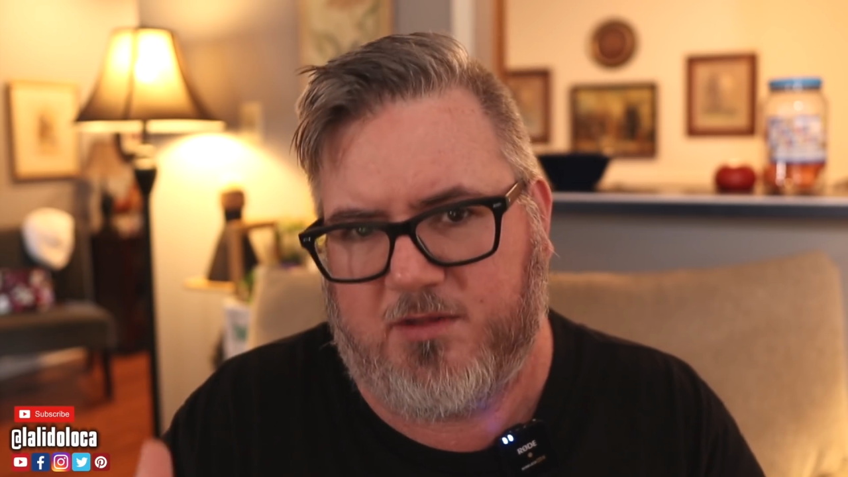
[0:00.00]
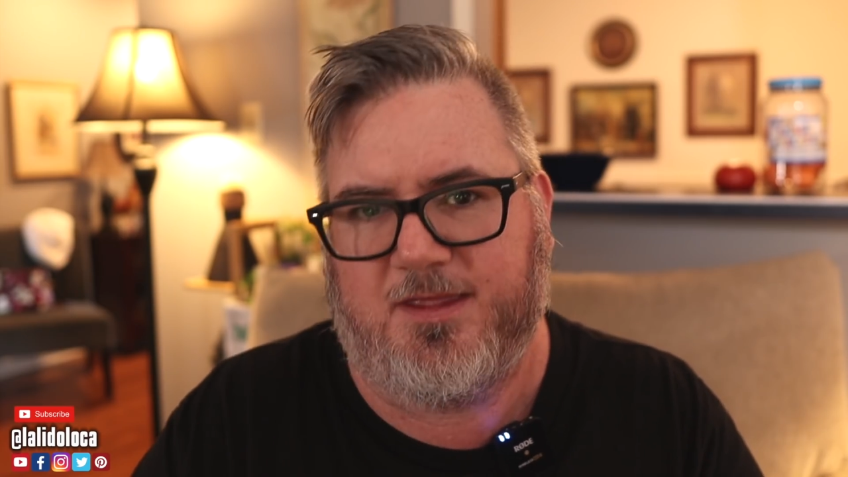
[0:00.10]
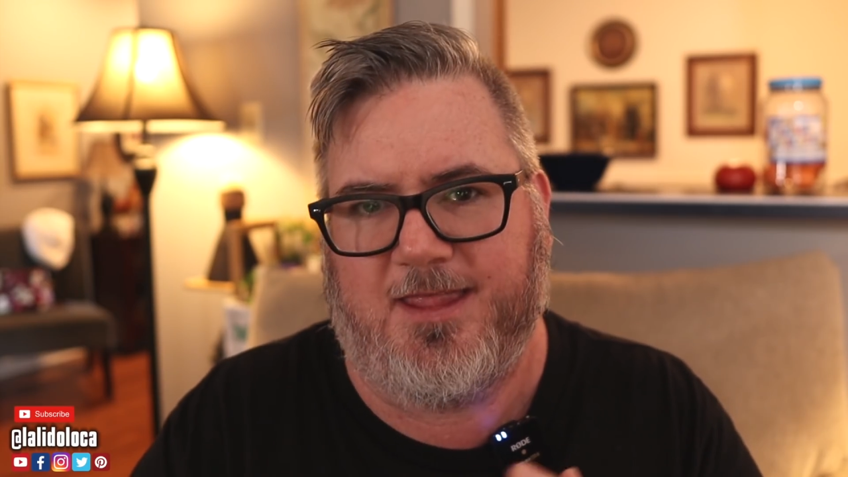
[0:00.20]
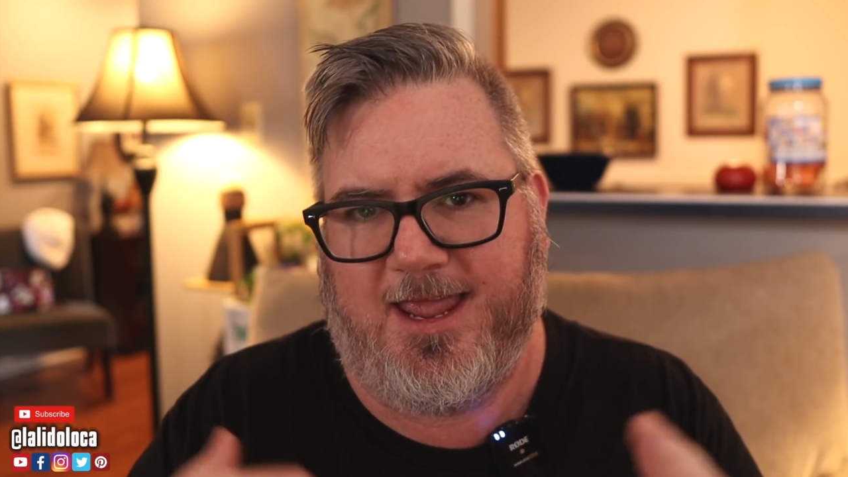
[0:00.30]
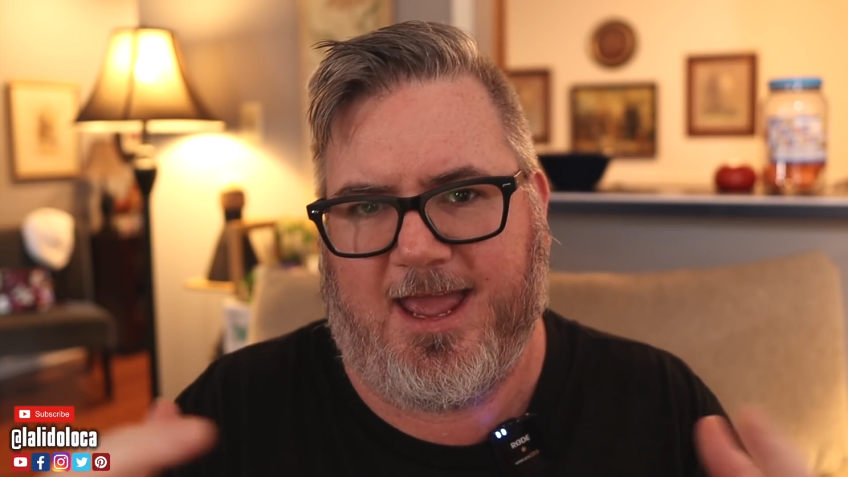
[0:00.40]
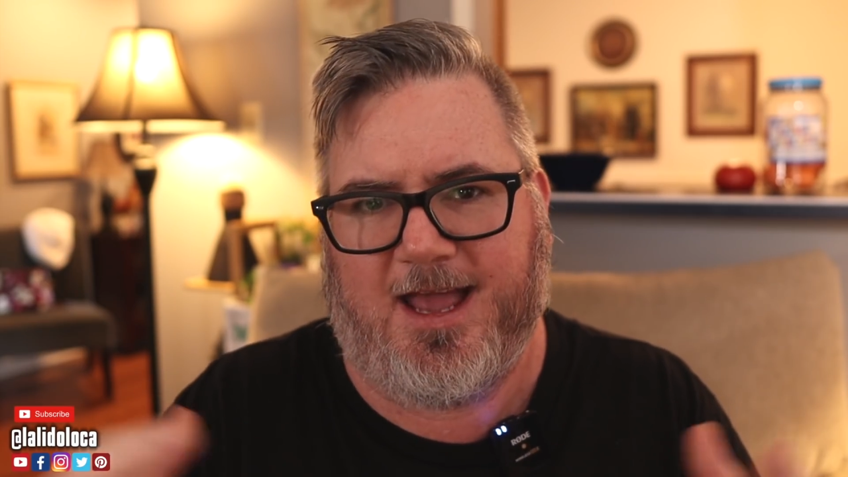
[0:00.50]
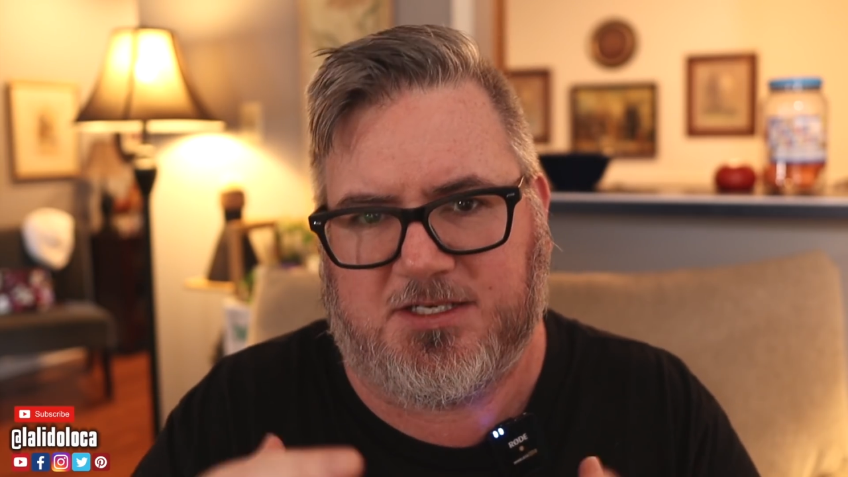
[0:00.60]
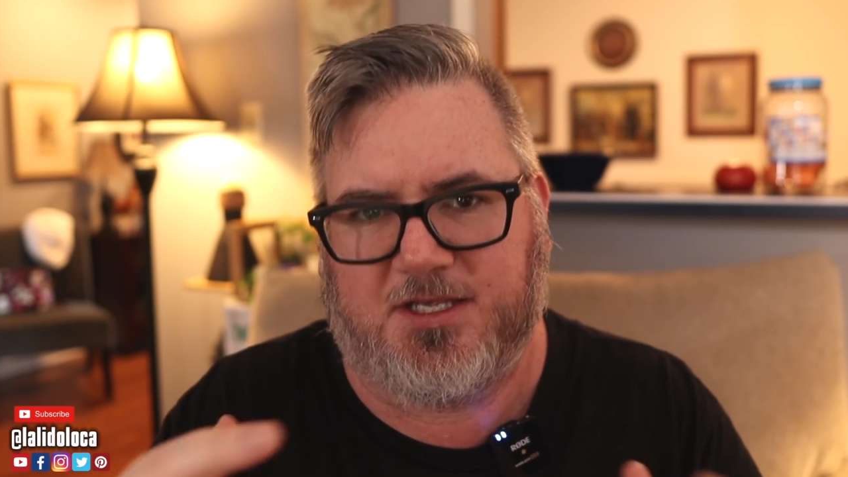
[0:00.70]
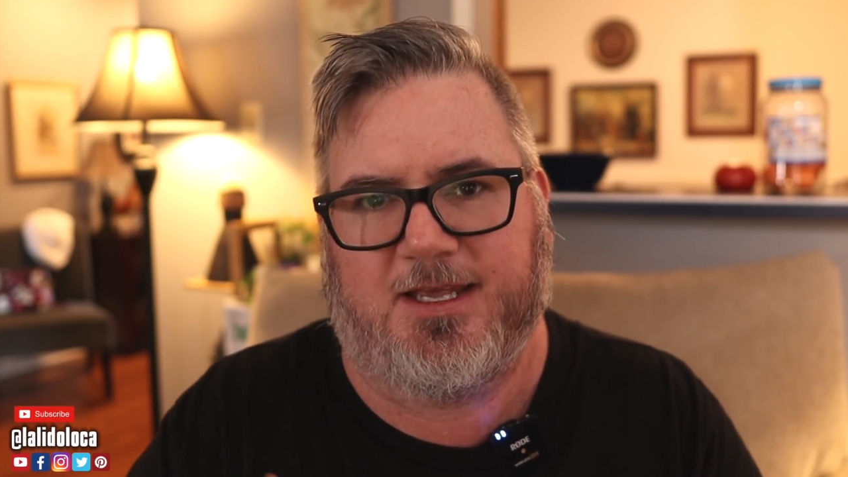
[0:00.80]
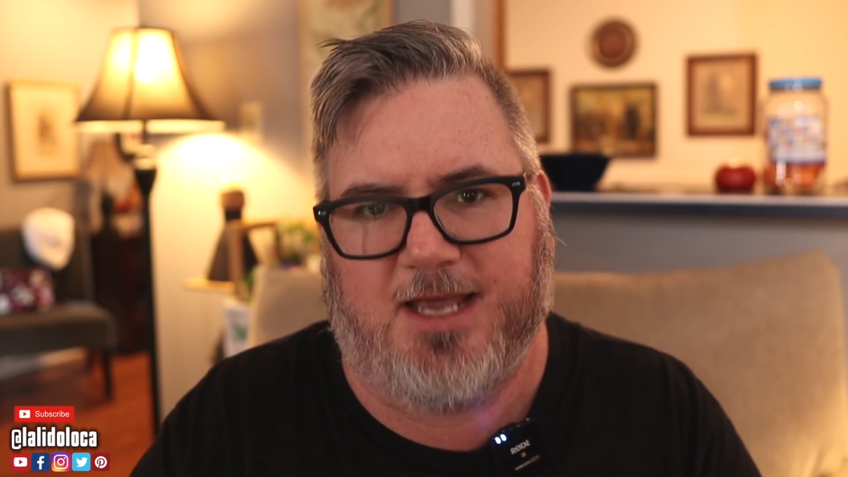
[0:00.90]
than they
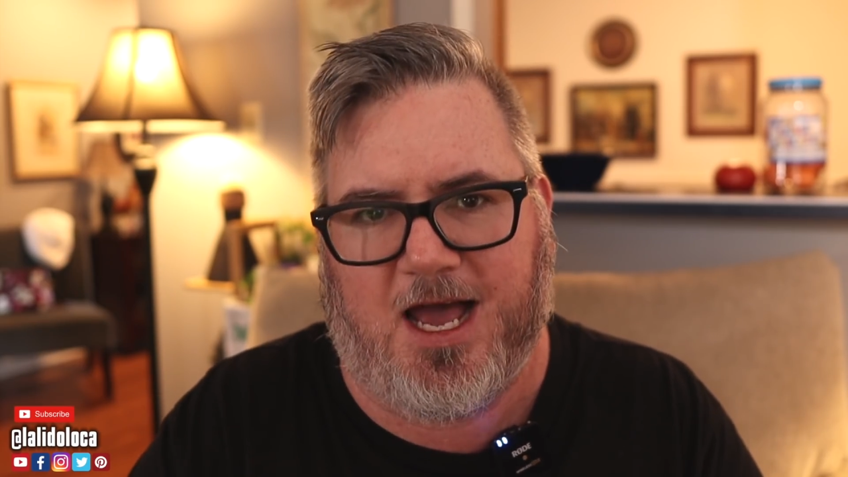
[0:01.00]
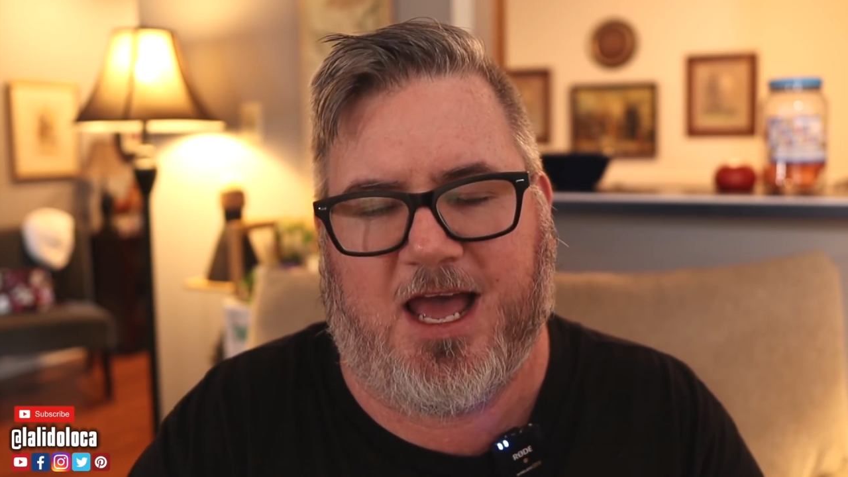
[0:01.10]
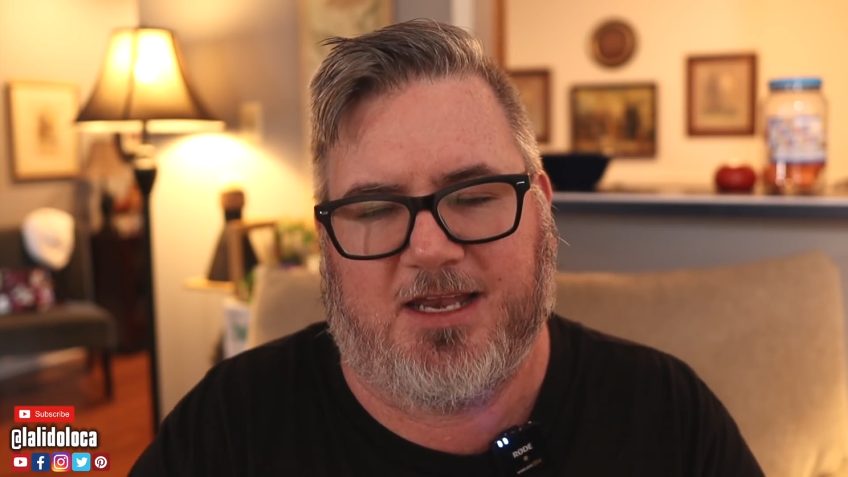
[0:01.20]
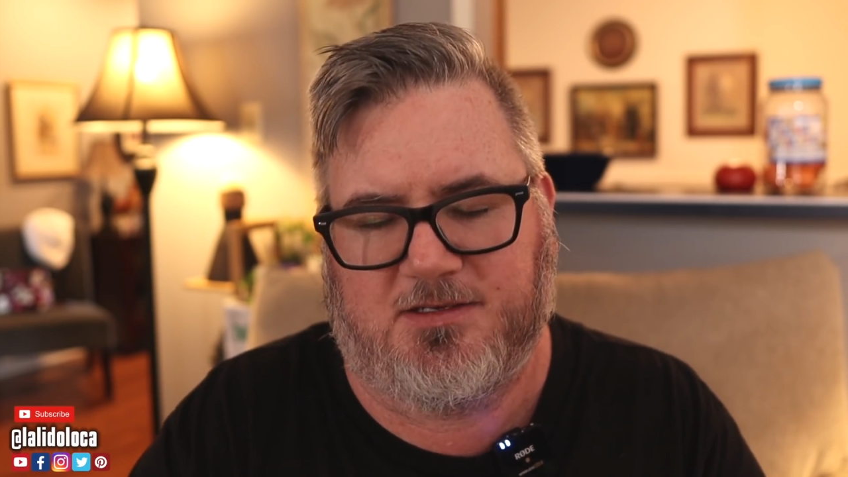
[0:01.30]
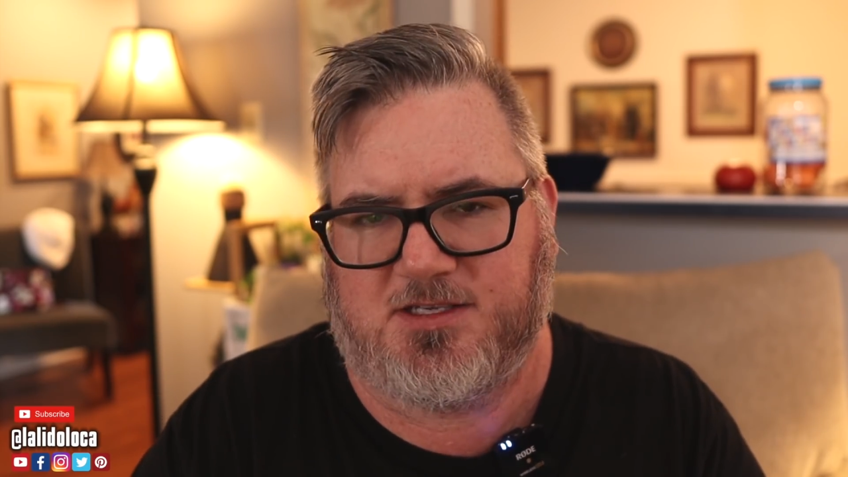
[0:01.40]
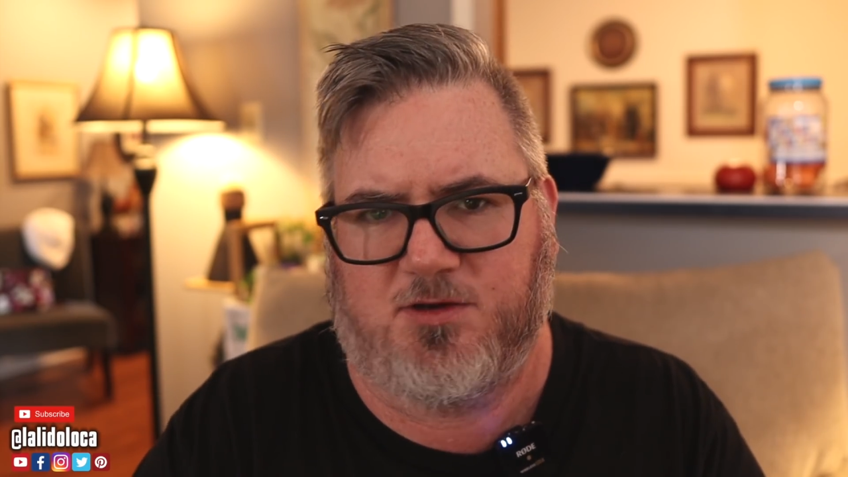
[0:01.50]
actually got.